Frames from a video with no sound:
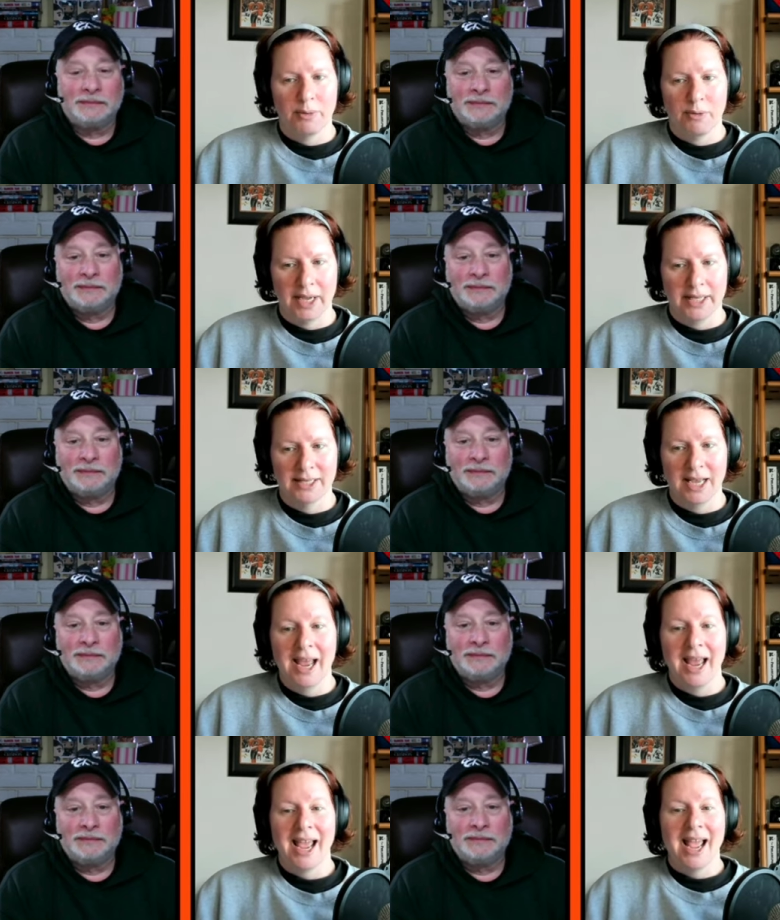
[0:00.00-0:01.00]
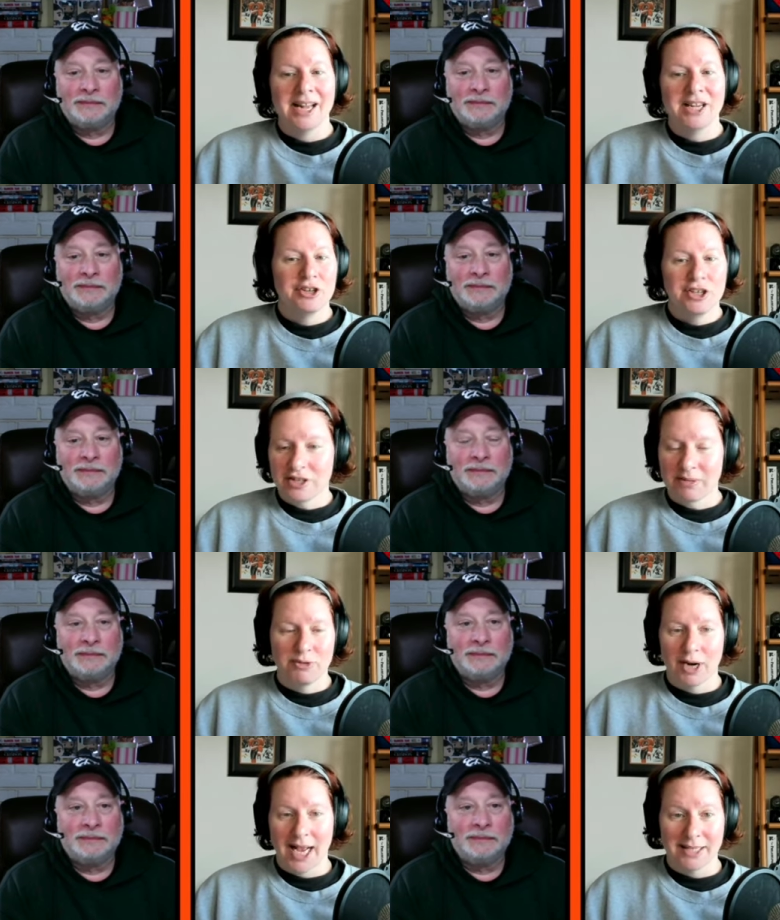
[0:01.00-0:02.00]
Speaker 1: points. And you just
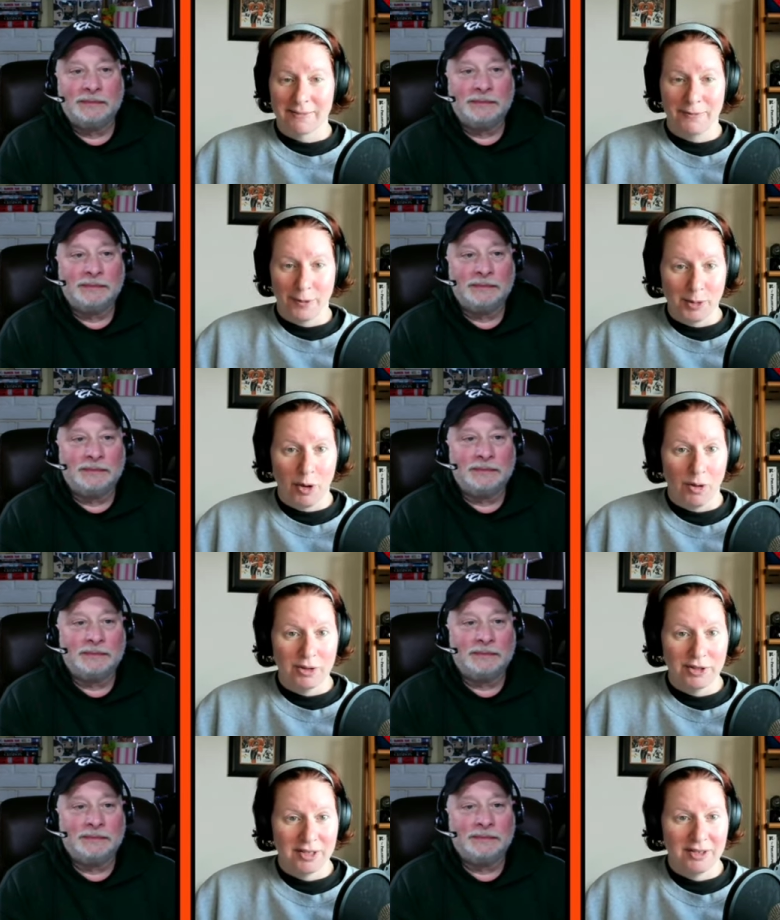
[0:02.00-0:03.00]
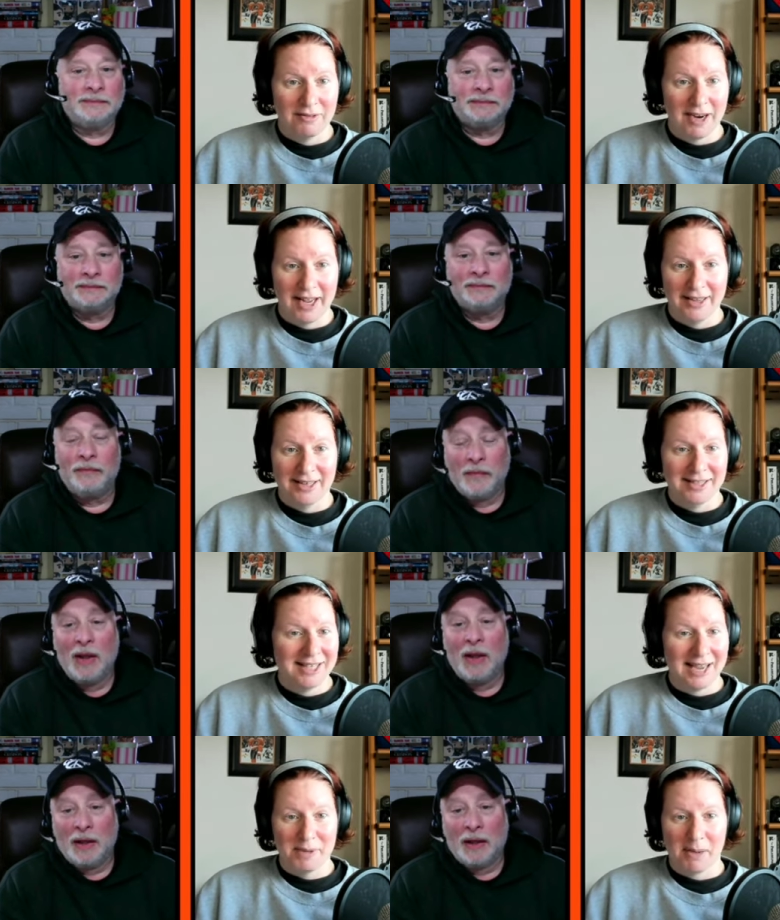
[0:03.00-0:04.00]
subtract them from goals, right?
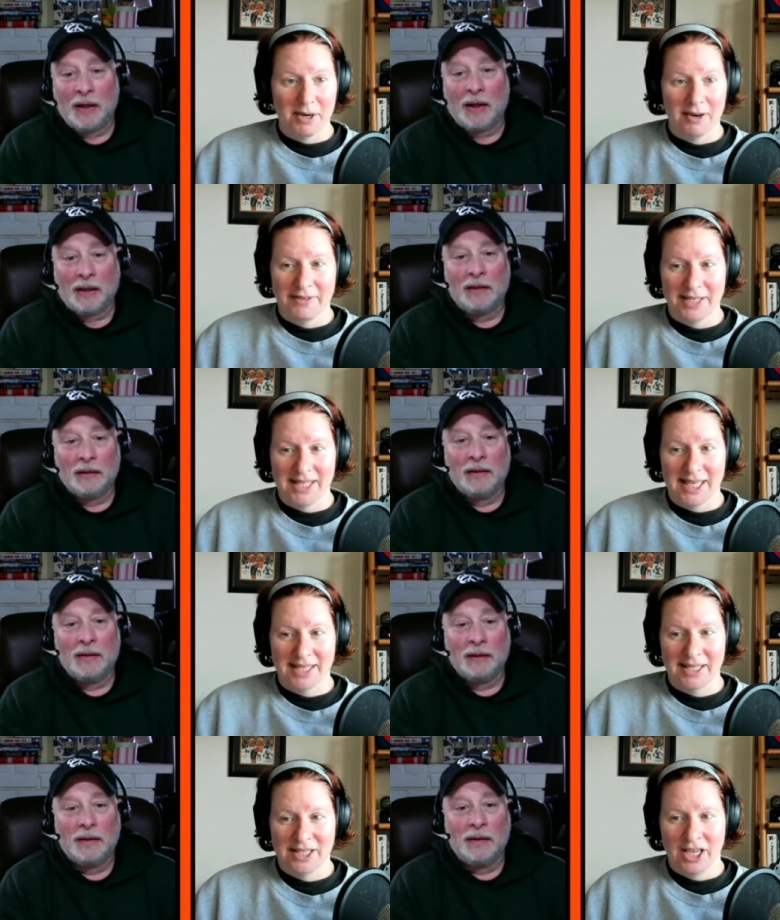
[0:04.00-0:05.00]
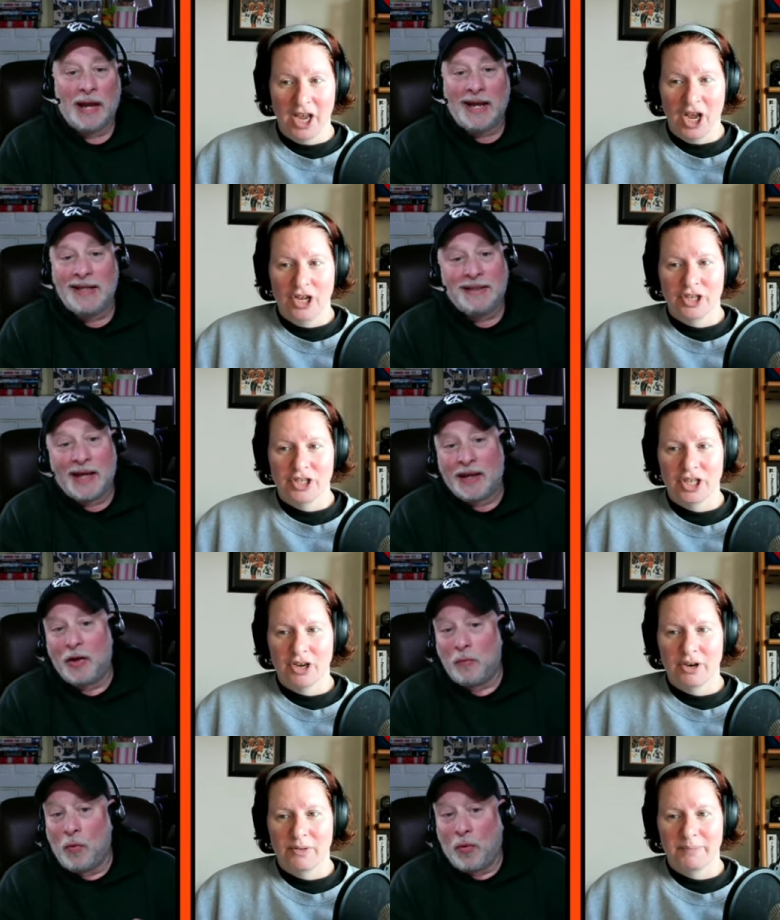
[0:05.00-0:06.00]
Same number yeah. of assists.
Speaker 2: And he's getting
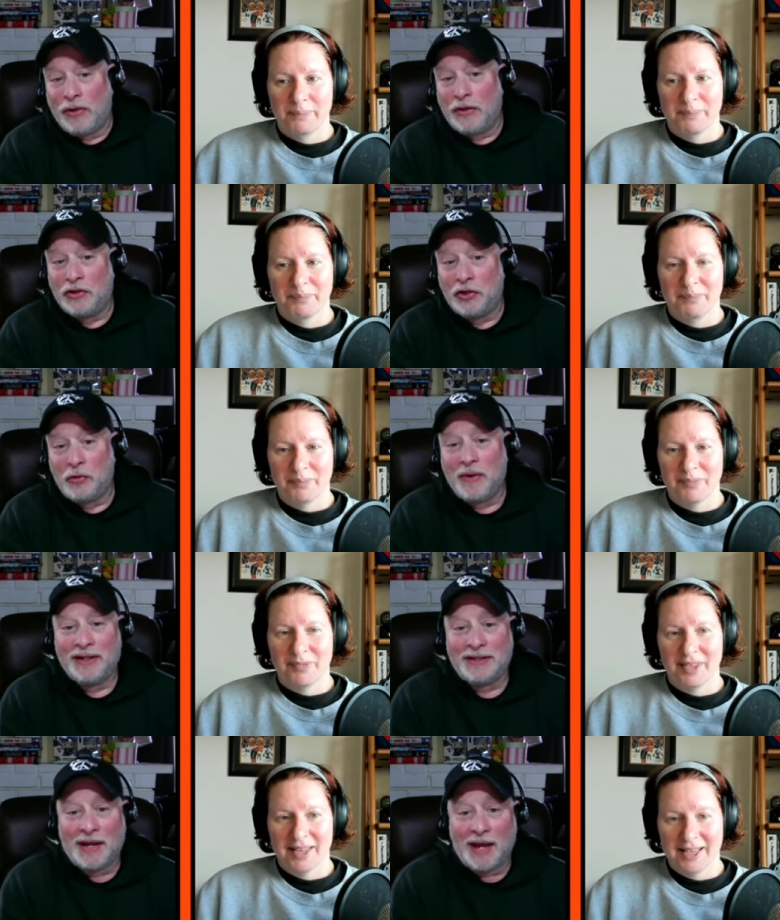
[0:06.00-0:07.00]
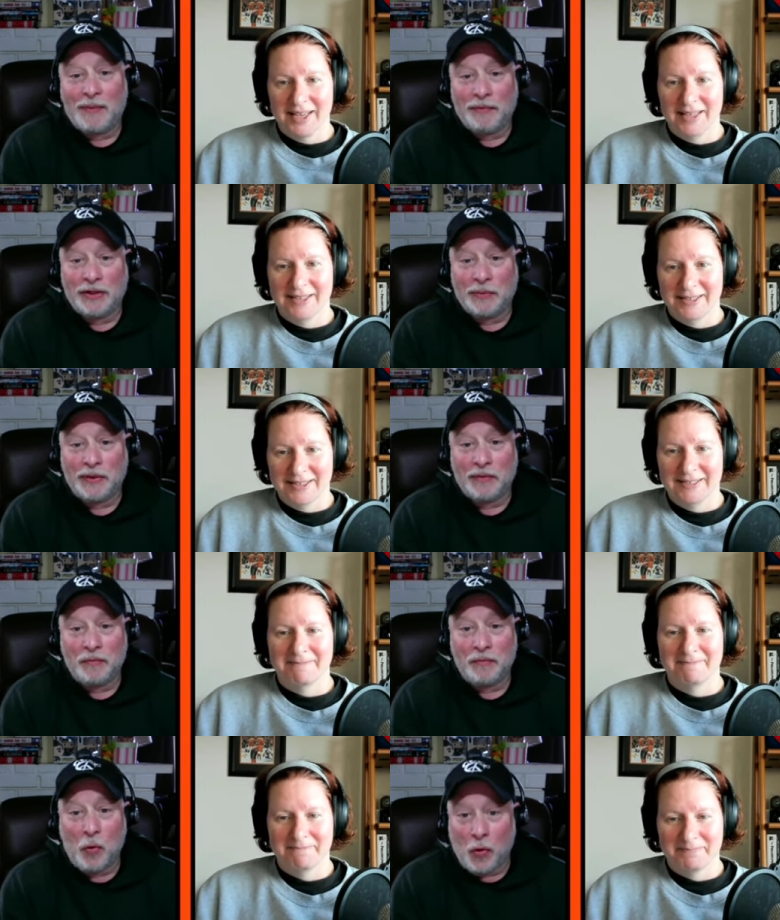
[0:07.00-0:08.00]
so, more than two minutes a game, Tippett,
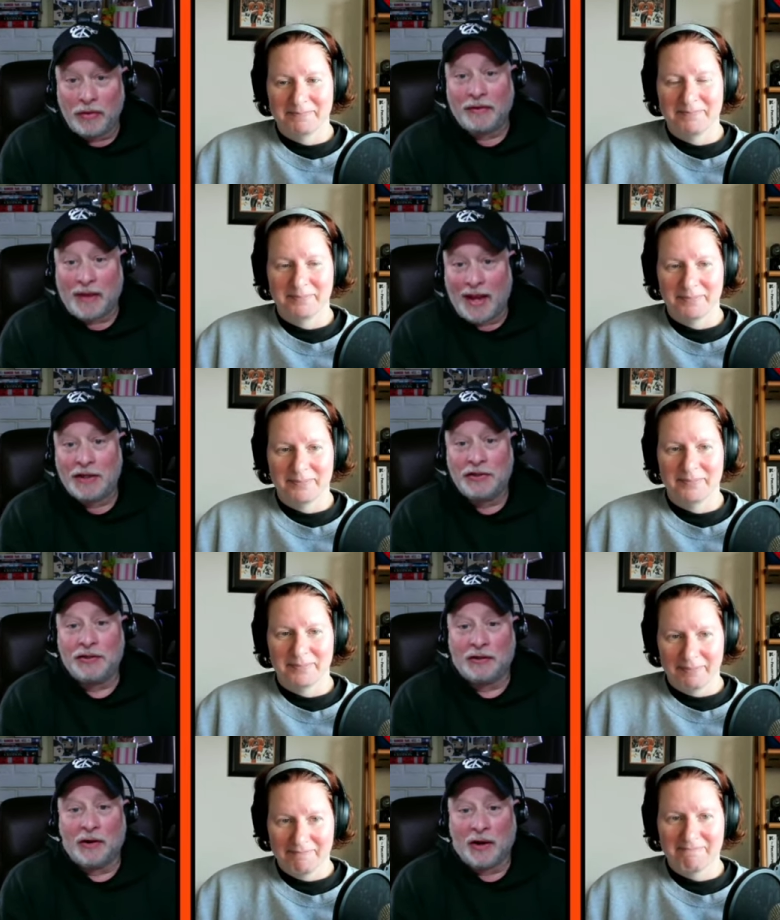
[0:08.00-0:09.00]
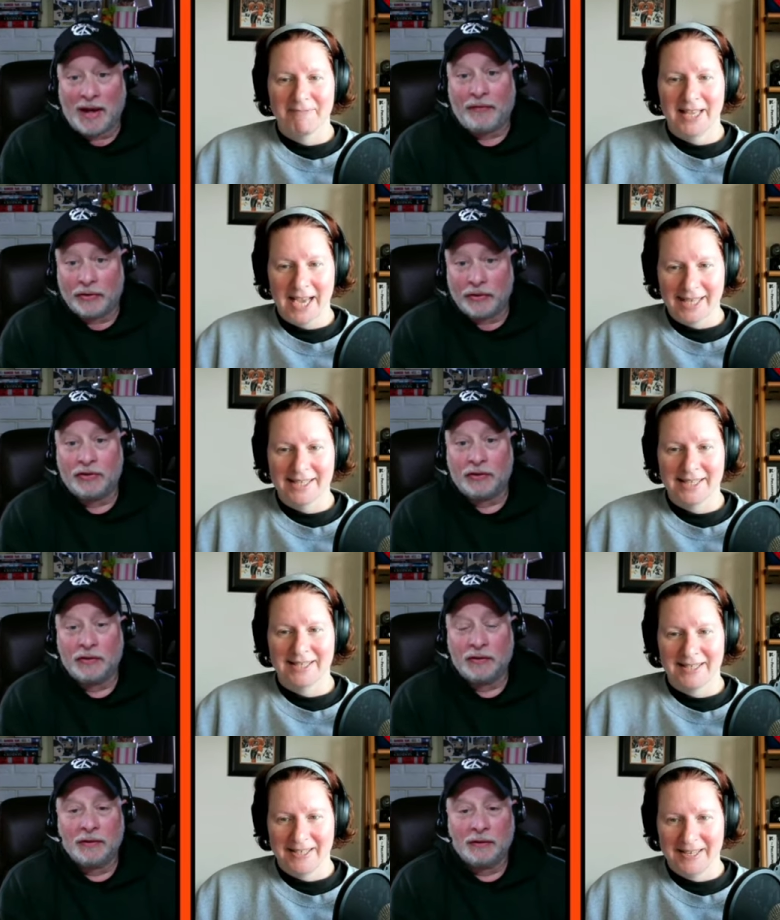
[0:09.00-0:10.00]
more than last year on average. Yes.
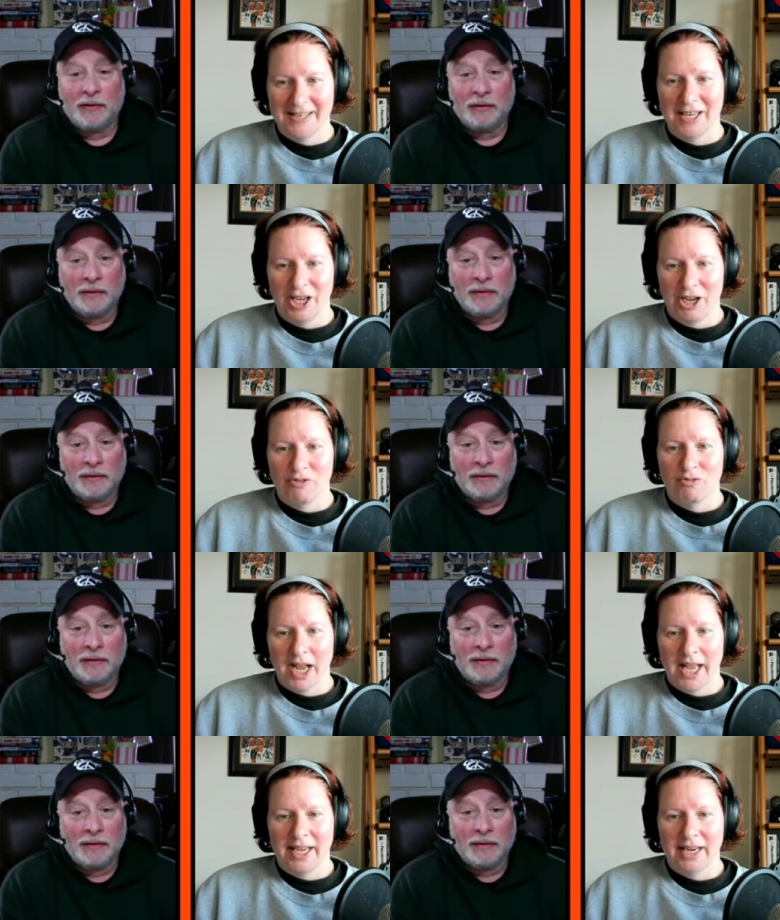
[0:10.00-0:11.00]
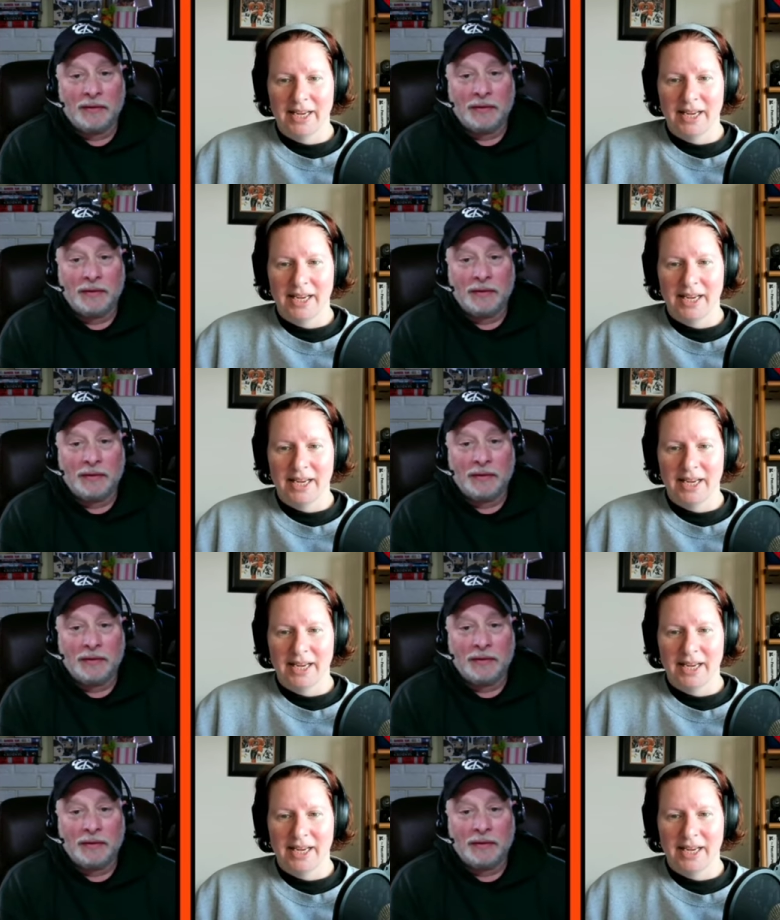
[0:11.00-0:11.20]
Speaker 1: Right.